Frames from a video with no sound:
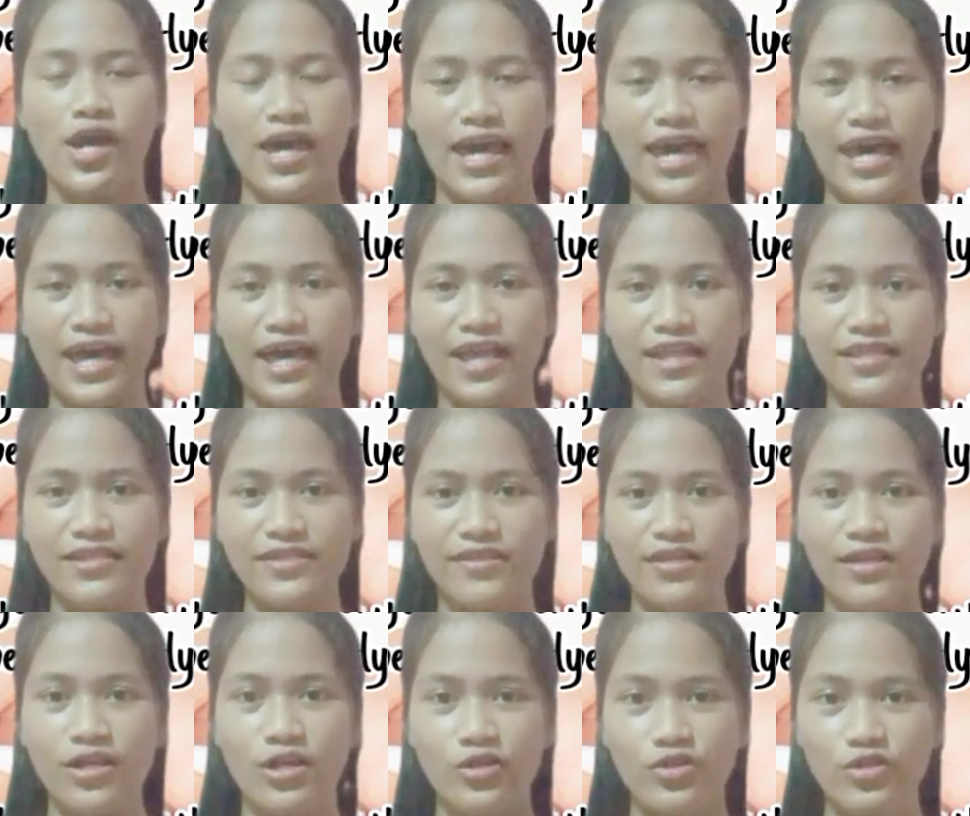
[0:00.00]
And
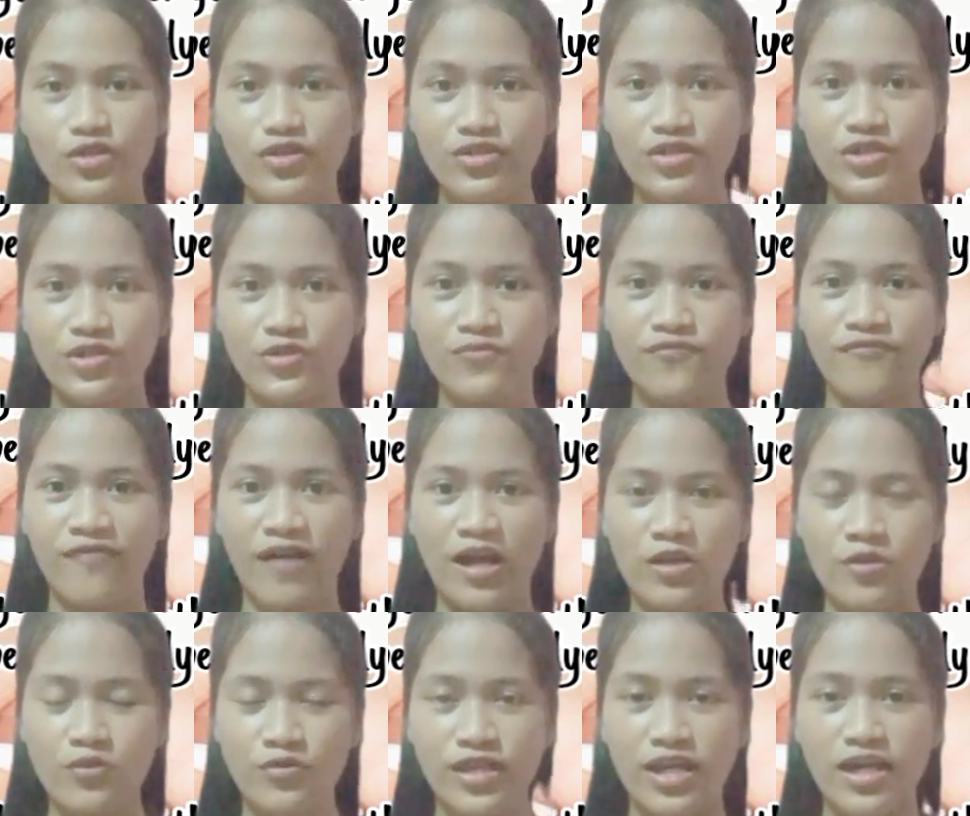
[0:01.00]
you should
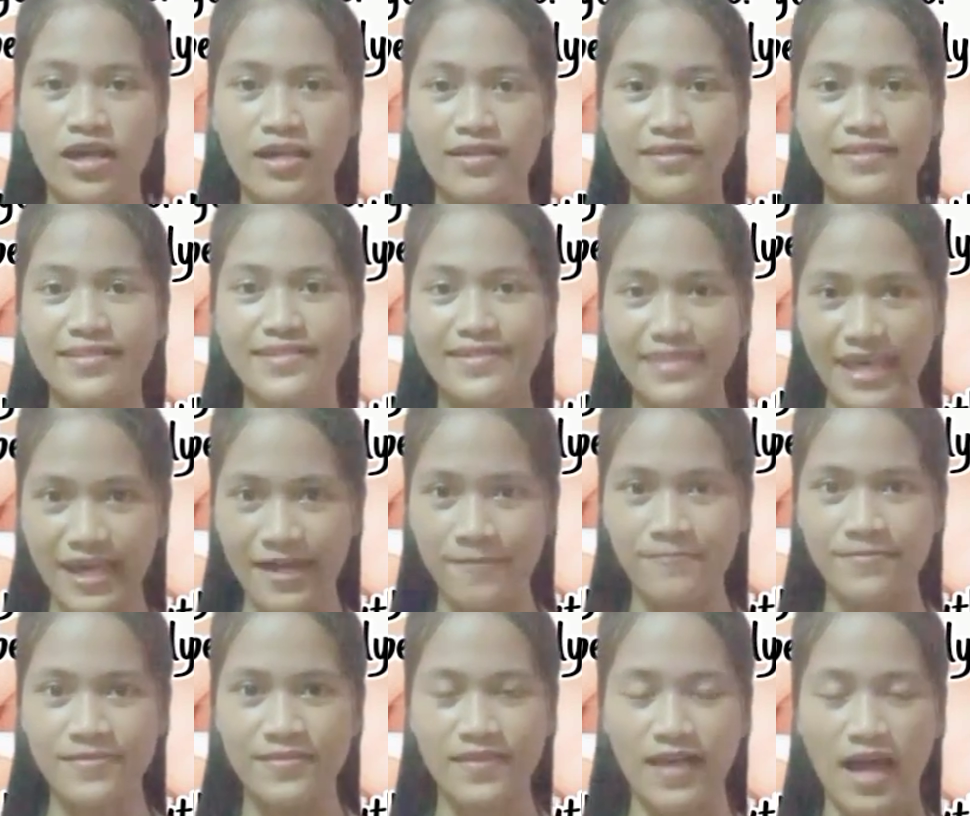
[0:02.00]
follow the
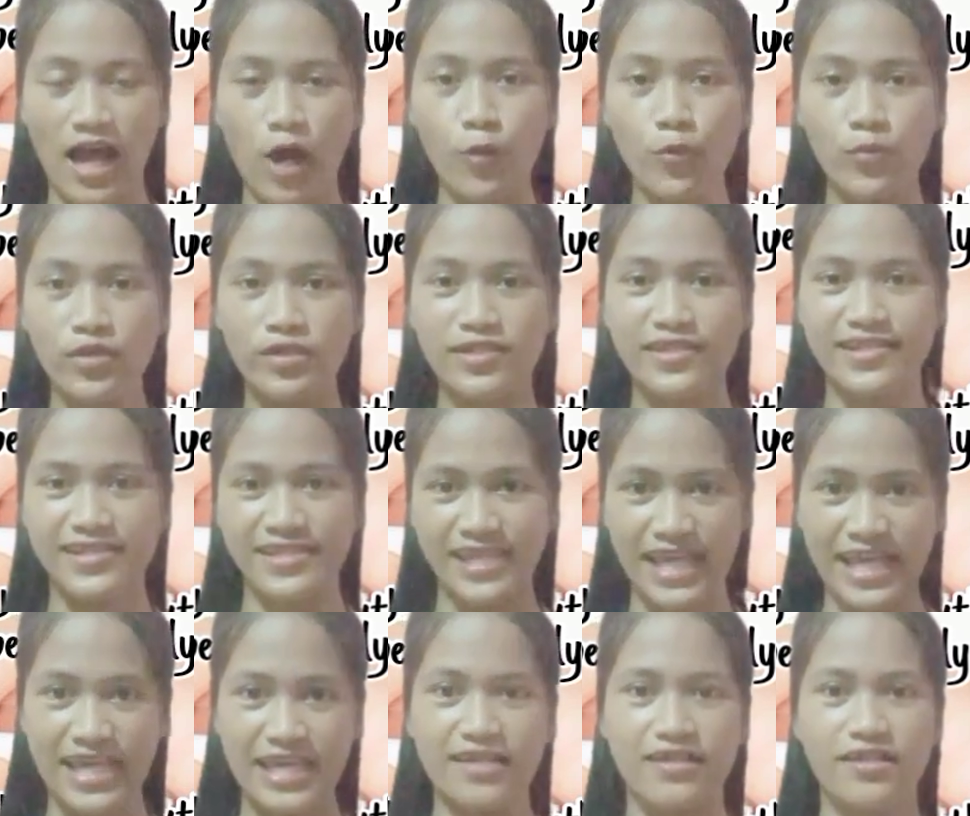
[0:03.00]
steps I will say.